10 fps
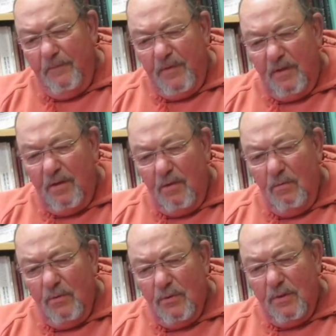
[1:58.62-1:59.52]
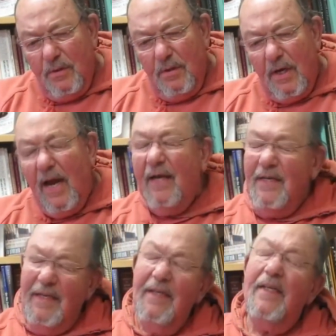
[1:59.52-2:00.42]
that I
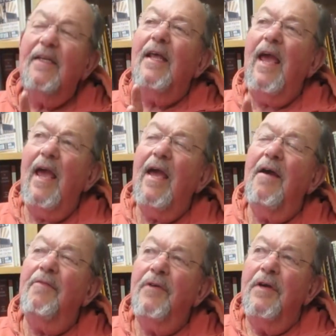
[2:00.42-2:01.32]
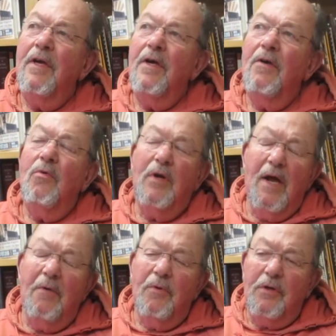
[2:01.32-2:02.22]
didn't have what
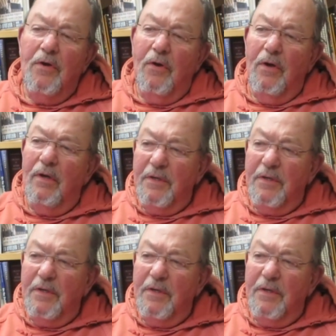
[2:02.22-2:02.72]
I would call